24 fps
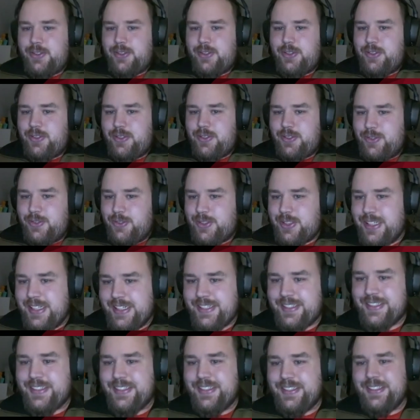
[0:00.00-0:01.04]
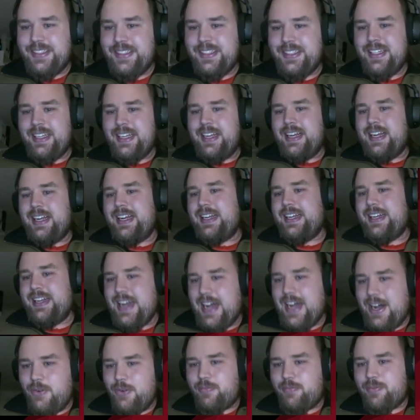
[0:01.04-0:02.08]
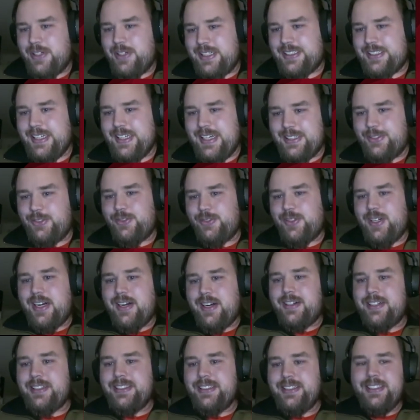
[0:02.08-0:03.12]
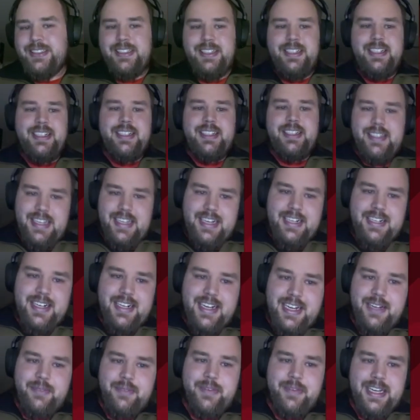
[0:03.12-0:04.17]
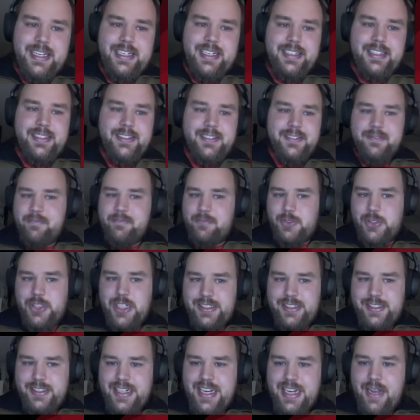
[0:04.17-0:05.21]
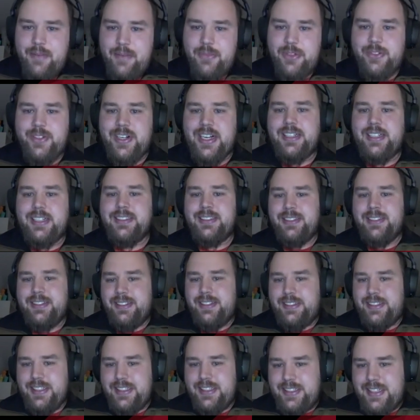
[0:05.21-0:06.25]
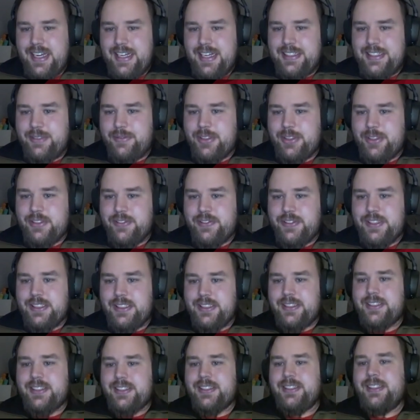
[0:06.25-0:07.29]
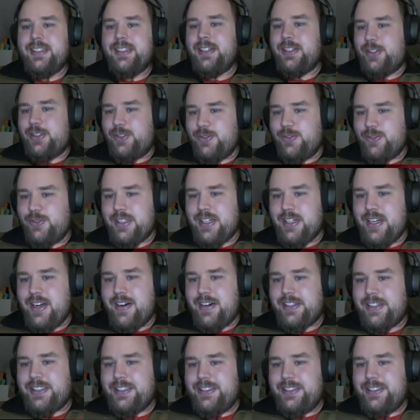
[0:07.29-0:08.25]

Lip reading: to 6 and now press add to cart, then I'm adding just the camera, 6 items of this to the cart.